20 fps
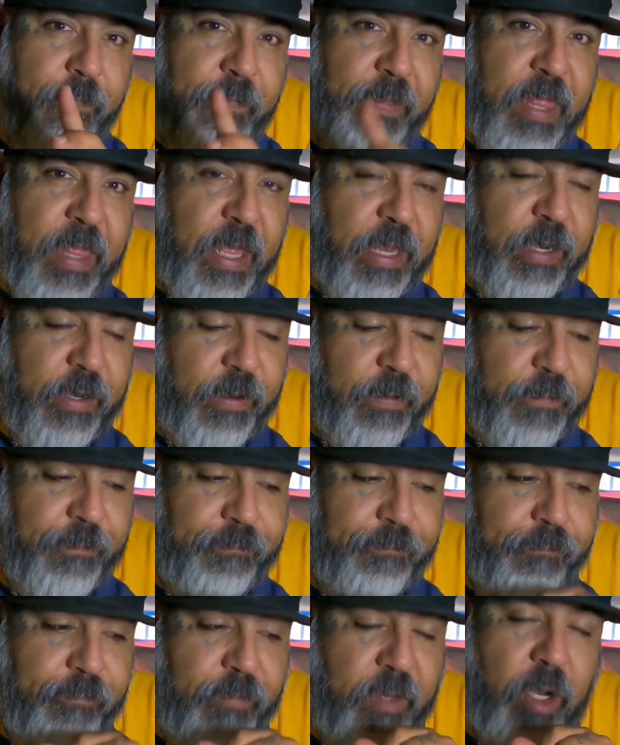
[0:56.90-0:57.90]
that
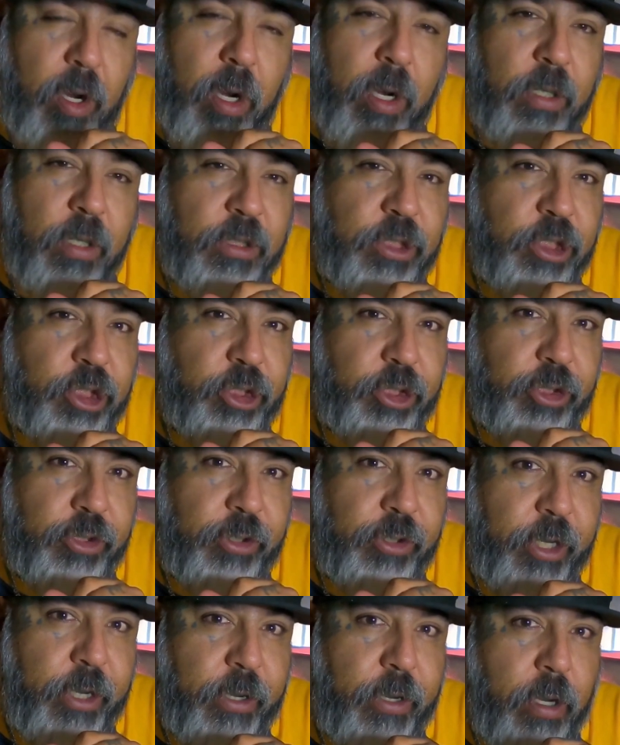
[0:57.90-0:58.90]
Carl's
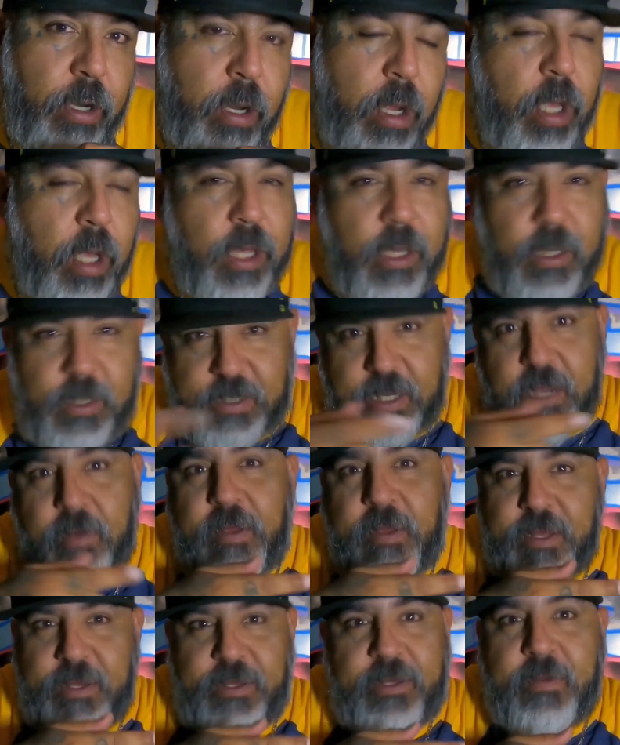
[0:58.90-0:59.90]
Jr. You can tell
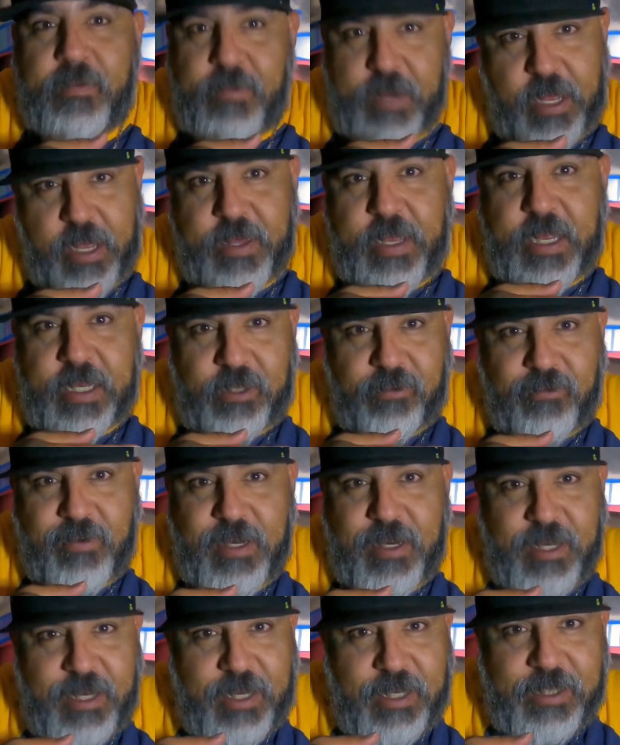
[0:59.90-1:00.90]
by the thumbnail that's what
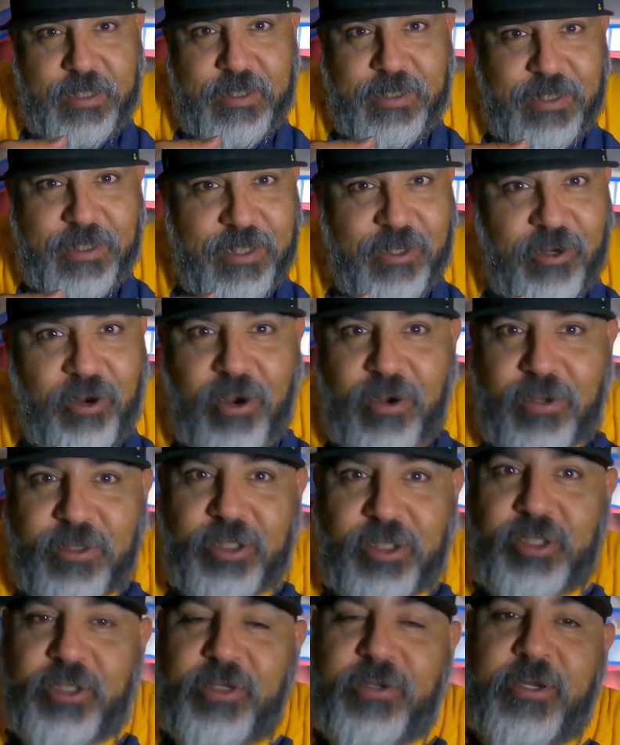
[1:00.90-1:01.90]
it is. The
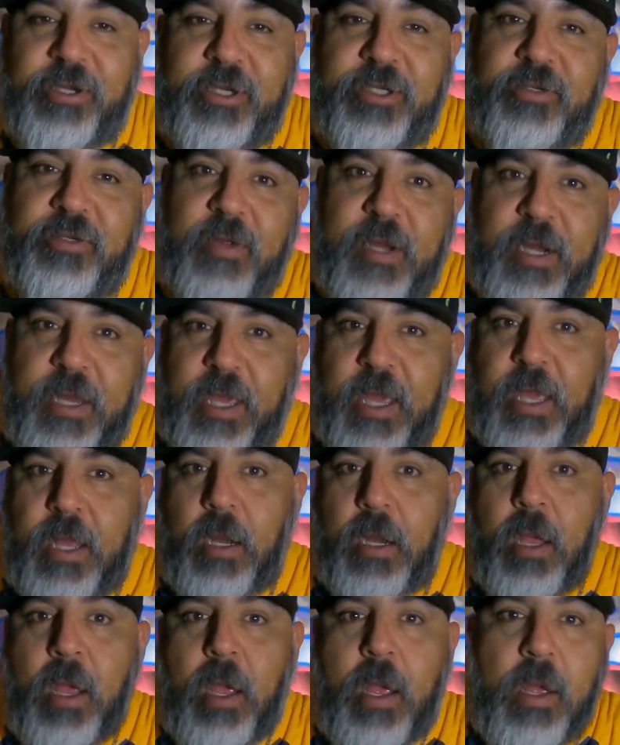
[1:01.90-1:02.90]
Carl's Jr. joint again.
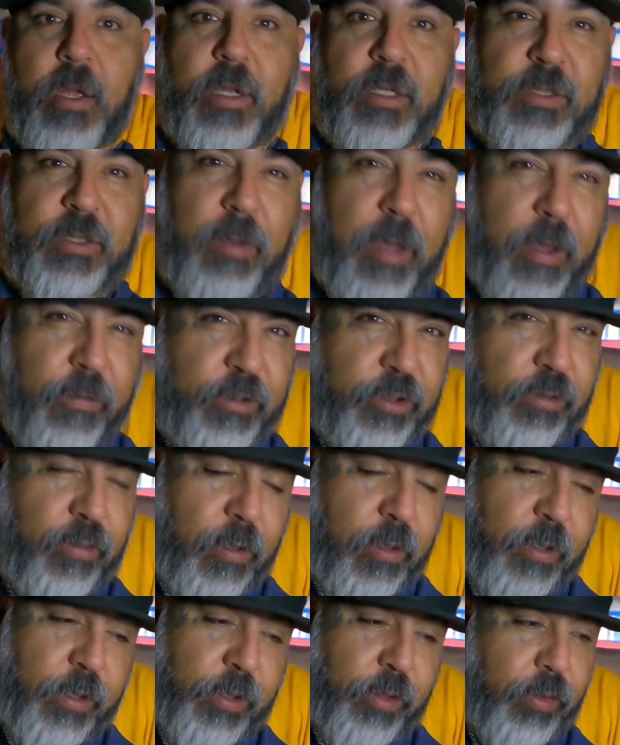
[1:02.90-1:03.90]
So I was
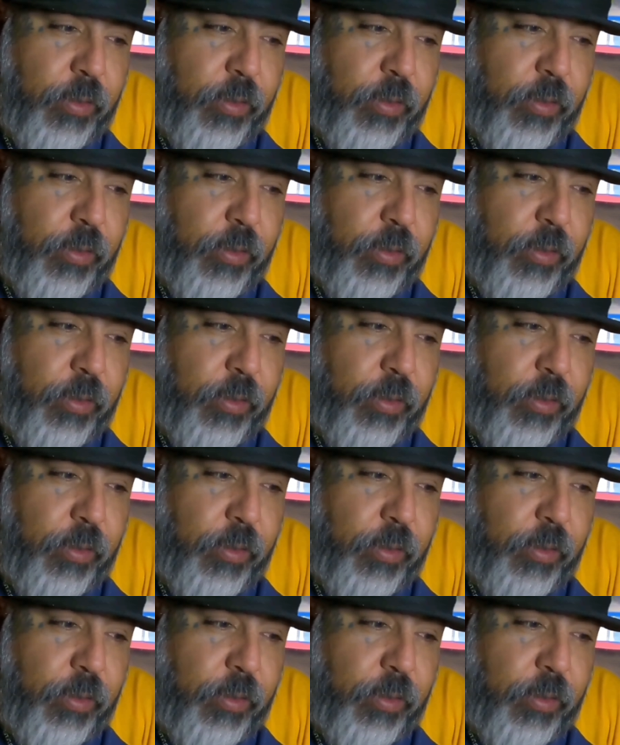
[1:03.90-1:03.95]
rolling